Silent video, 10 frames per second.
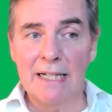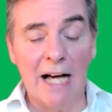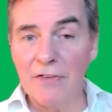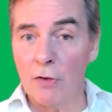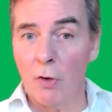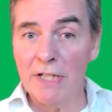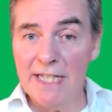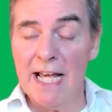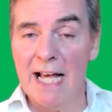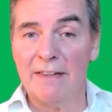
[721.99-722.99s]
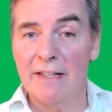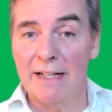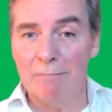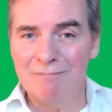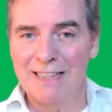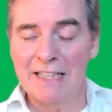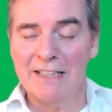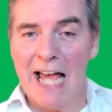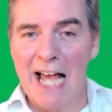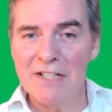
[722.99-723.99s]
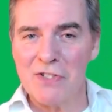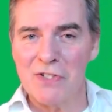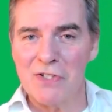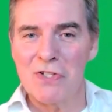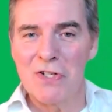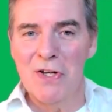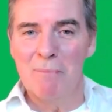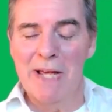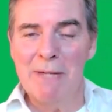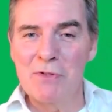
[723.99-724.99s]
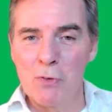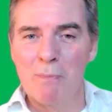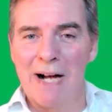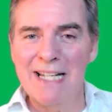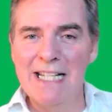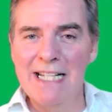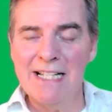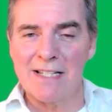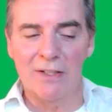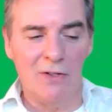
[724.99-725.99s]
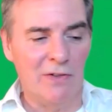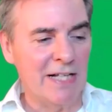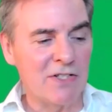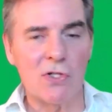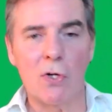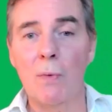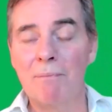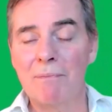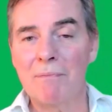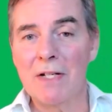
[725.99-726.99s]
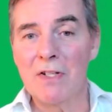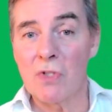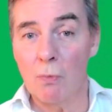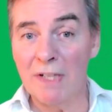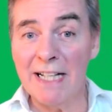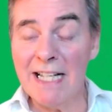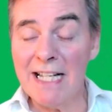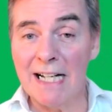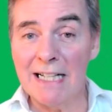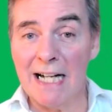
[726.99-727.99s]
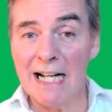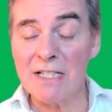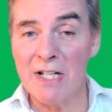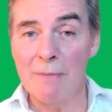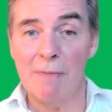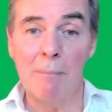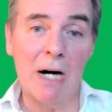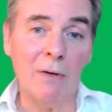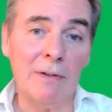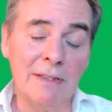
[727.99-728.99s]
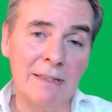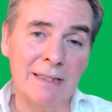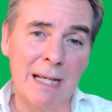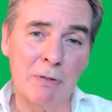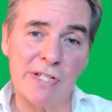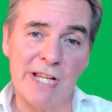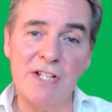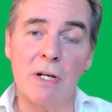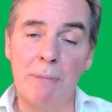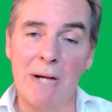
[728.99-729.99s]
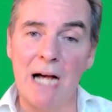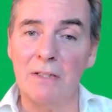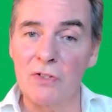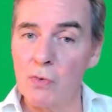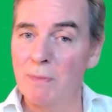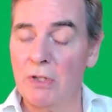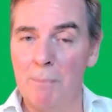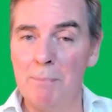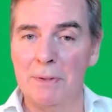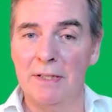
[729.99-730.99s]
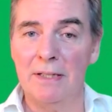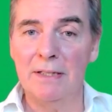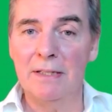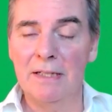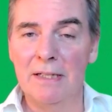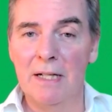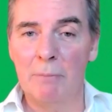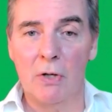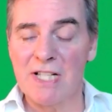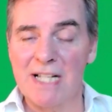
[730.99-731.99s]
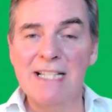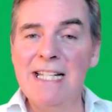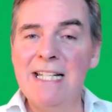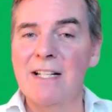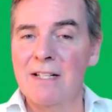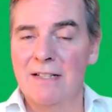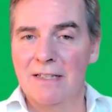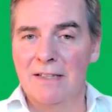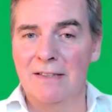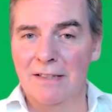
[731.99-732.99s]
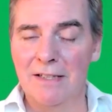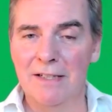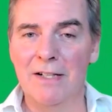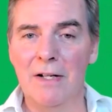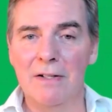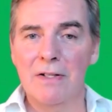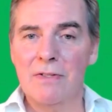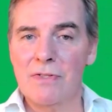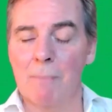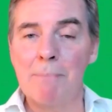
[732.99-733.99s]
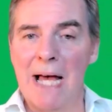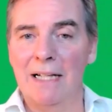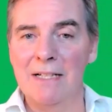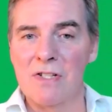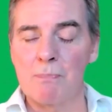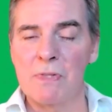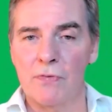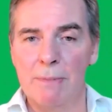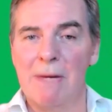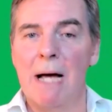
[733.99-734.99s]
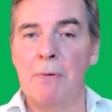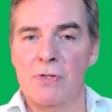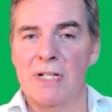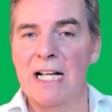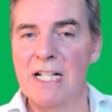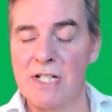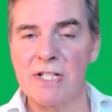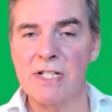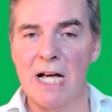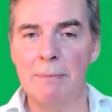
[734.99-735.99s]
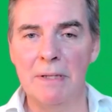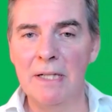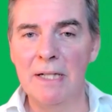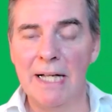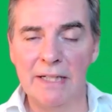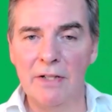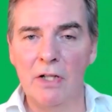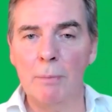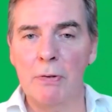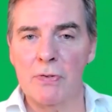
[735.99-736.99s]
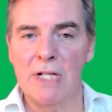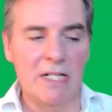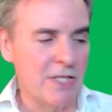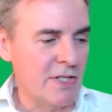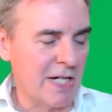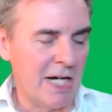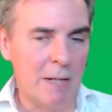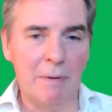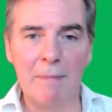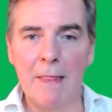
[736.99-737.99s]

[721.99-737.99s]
I thought he had the answers maybe to my needs and all right. that. So one day I asked him about a potential partner to my company, because I needed some balance between my personality type and another personality type.